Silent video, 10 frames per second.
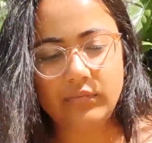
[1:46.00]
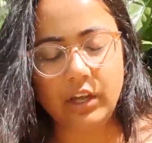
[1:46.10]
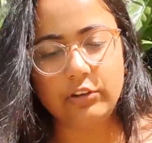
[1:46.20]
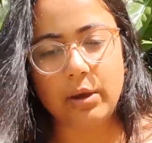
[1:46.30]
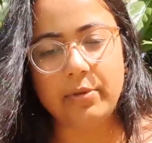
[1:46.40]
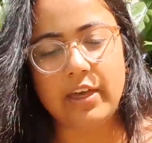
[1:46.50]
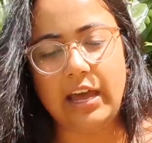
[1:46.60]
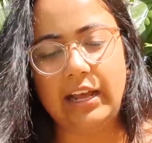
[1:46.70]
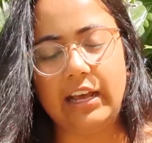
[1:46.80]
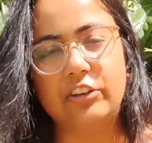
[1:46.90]
On top of
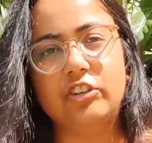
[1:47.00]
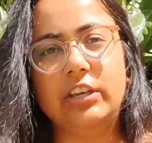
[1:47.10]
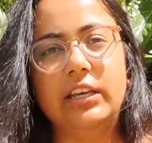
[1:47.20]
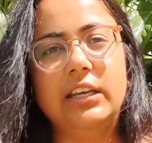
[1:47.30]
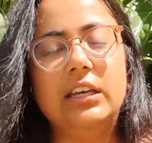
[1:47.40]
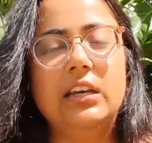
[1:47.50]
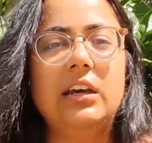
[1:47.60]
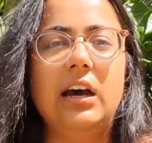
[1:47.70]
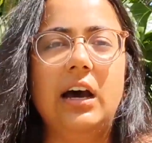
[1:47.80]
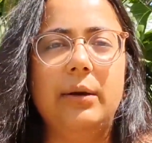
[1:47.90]
that, I actually
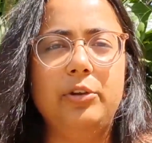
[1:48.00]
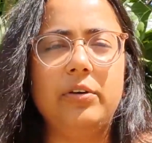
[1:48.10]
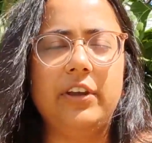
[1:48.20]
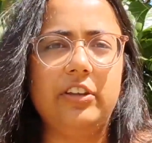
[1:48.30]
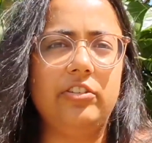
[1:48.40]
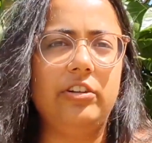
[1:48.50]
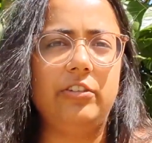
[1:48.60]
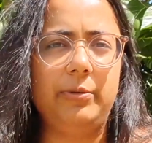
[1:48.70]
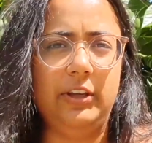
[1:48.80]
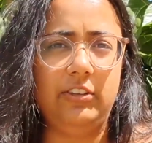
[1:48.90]
do have a history
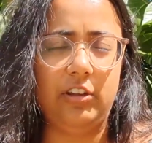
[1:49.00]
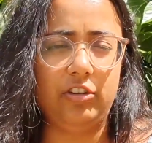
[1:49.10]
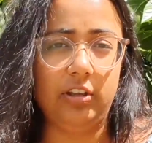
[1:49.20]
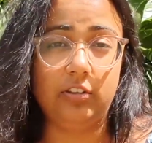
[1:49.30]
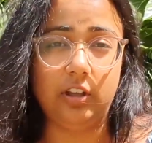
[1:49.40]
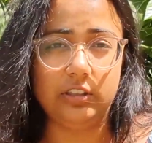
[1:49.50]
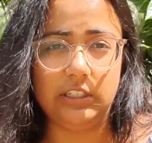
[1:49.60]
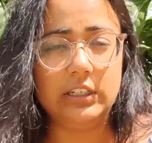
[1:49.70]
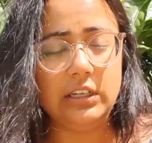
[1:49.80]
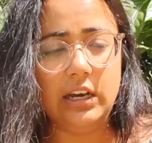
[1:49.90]
of being sexually
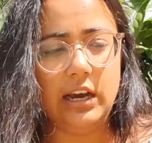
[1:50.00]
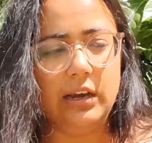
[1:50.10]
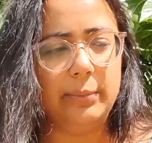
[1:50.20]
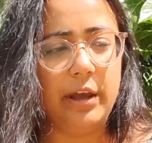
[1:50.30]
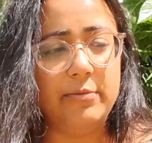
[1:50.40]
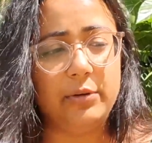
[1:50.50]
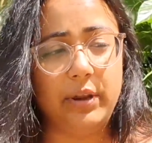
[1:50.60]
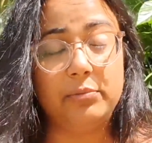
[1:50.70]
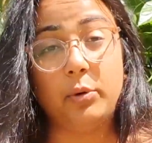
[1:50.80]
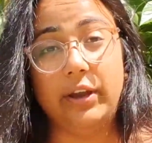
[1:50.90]
assaulted. I've been
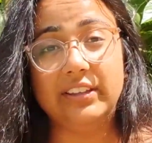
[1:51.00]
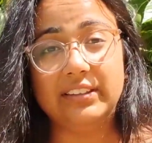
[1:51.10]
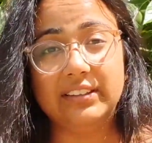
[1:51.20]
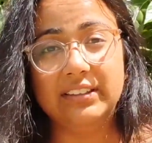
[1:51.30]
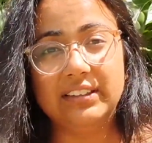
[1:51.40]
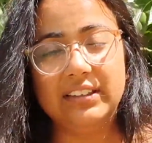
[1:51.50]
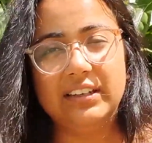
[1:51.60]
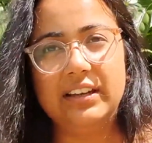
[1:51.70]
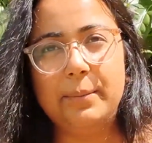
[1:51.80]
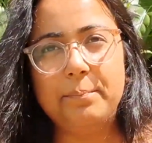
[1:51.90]
raped twice,
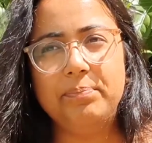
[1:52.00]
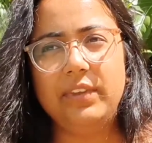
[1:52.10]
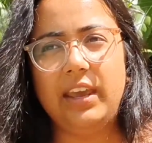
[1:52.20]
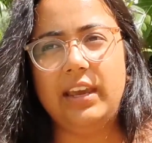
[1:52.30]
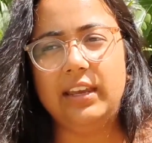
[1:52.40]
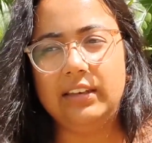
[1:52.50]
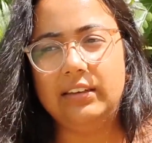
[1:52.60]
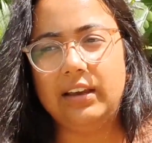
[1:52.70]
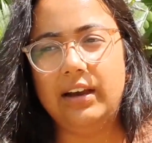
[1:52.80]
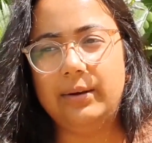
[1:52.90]

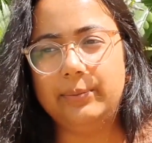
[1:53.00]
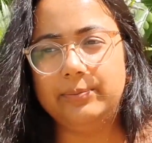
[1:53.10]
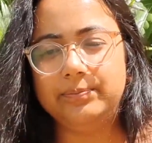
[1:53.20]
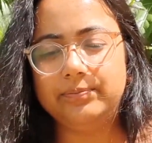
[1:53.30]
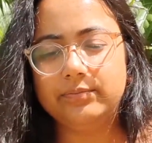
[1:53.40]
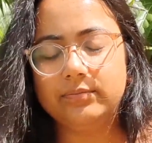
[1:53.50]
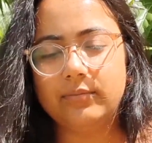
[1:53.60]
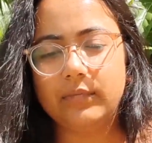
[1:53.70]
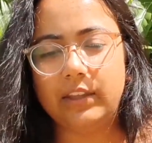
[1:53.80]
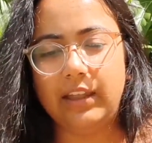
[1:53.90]
and
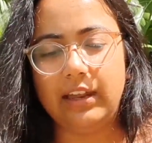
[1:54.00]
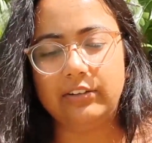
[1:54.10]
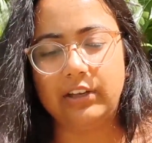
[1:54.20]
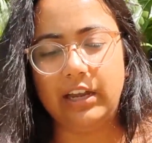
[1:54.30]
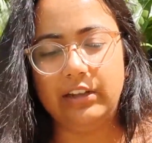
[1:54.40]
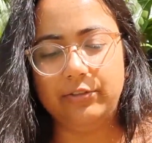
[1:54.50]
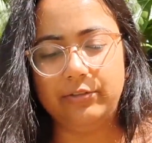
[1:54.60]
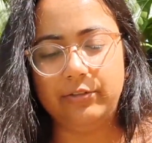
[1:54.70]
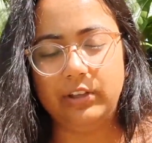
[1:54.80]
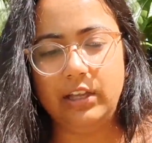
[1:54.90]
that kind of
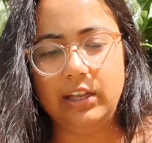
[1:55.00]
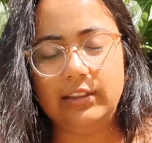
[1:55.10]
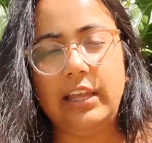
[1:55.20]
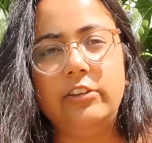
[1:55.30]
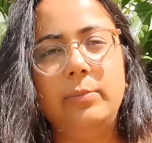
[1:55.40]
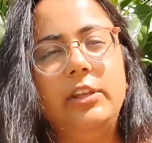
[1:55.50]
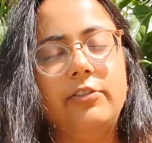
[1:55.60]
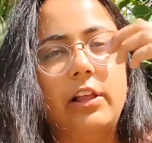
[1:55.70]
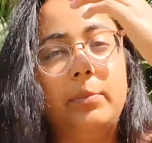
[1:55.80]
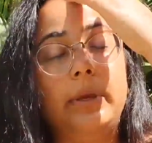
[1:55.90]
led to me
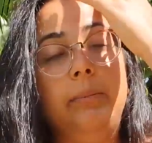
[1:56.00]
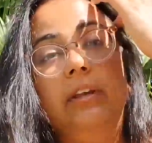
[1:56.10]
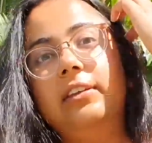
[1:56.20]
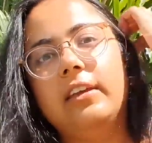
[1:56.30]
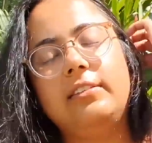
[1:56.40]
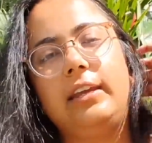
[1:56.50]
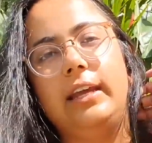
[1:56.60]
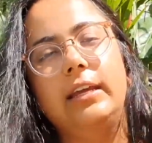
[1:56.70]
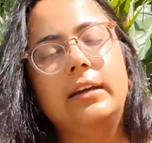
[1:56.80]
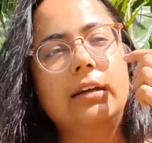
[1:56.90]
developing PTSD